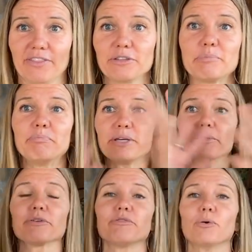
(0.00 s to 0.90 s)
this
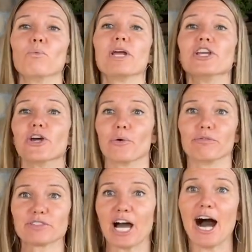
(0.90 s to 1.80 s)
beautiful window
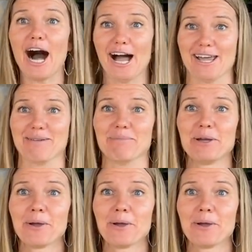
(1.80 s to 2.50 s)
of time